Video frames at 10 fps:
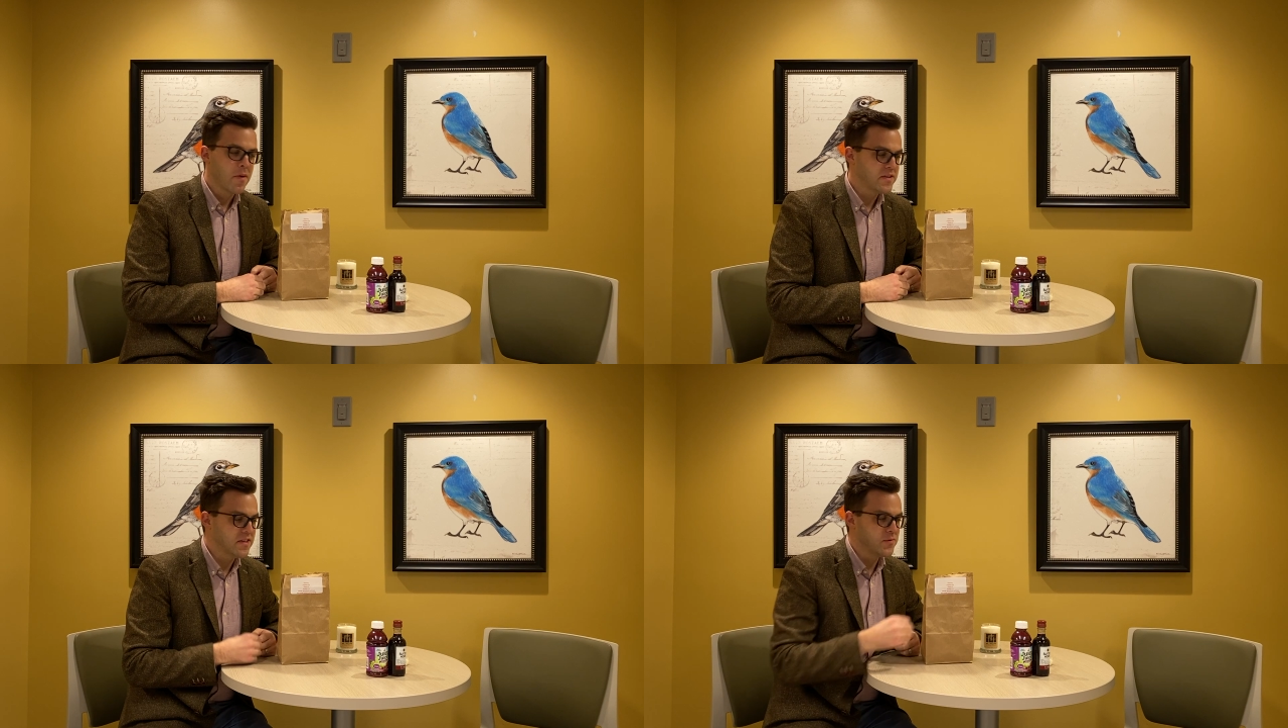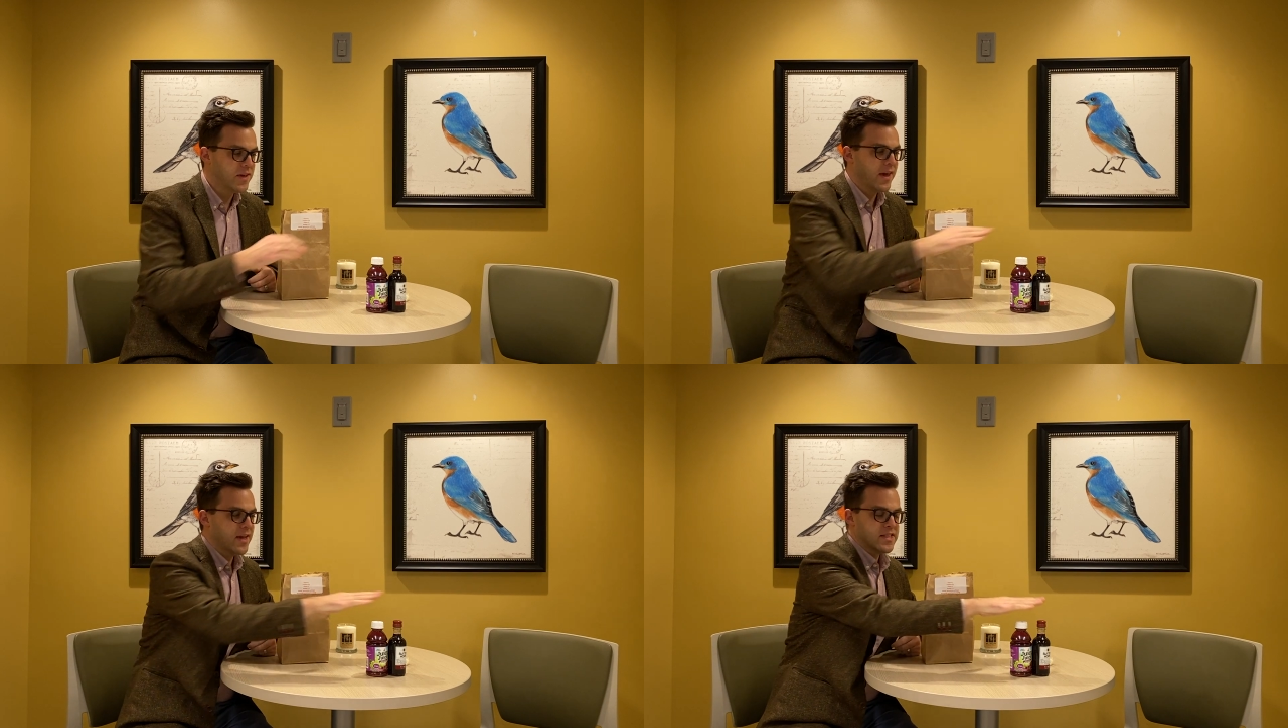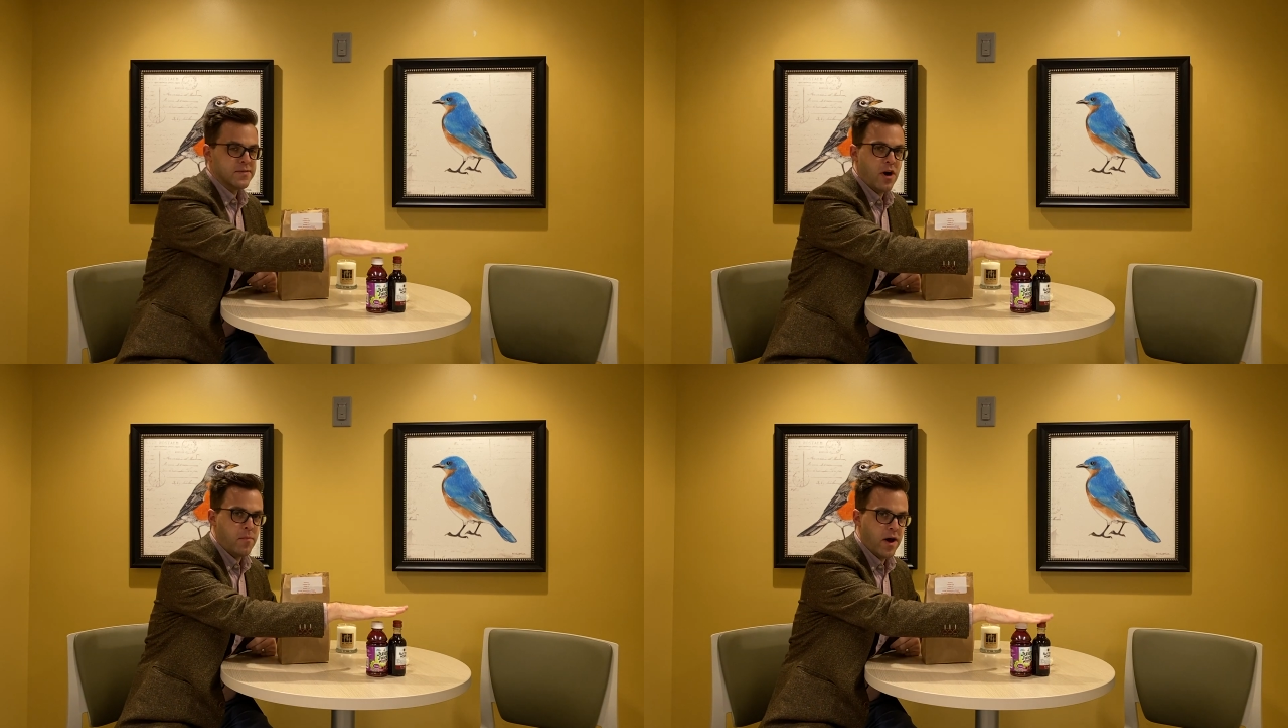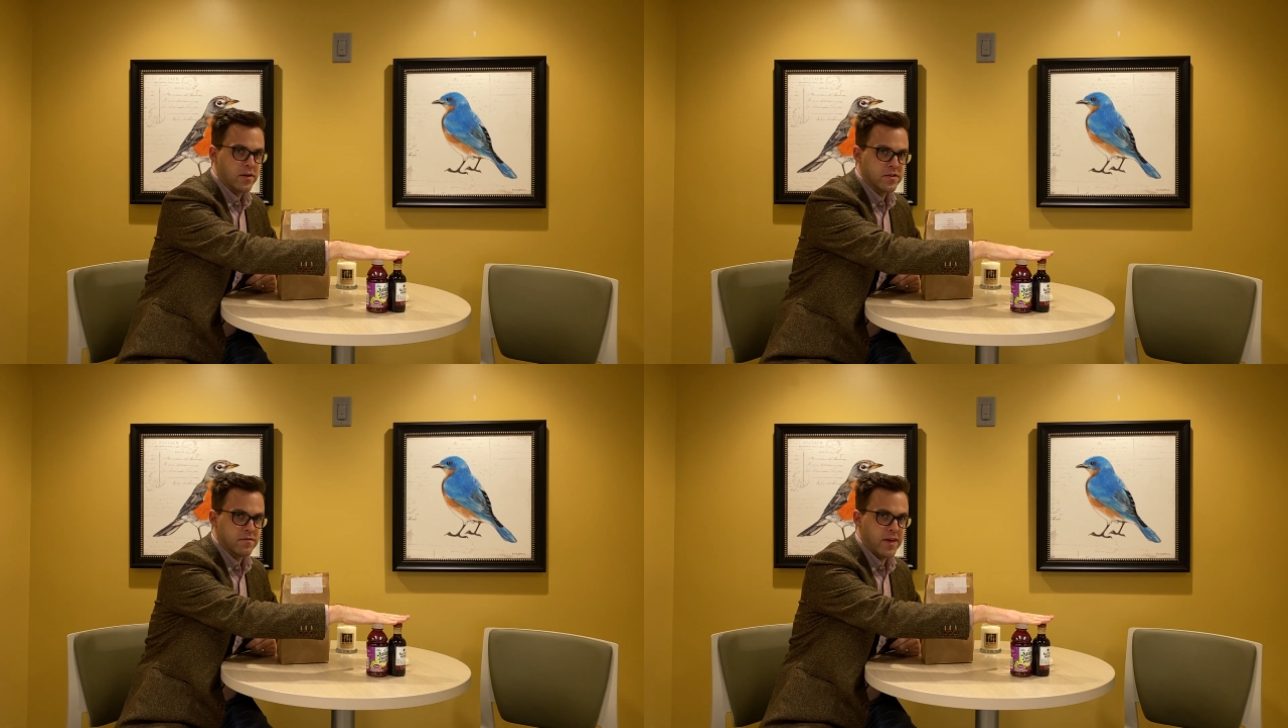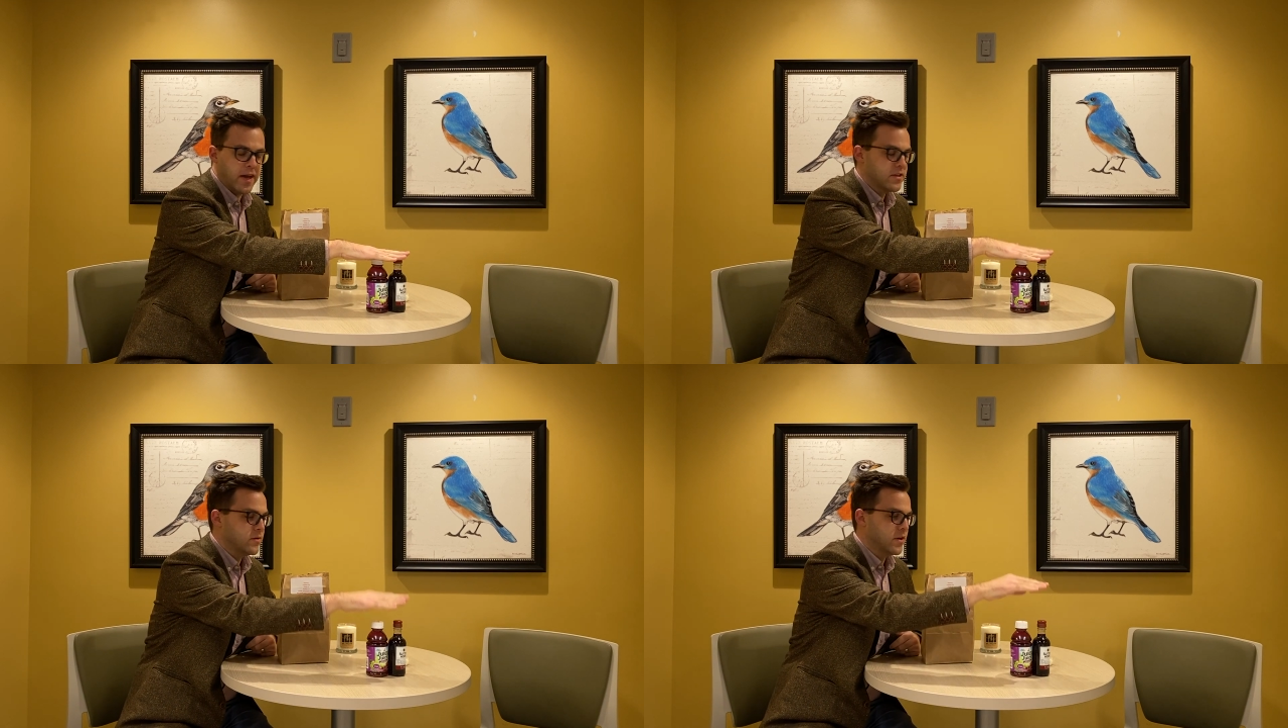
but since we can't get small bottles of that,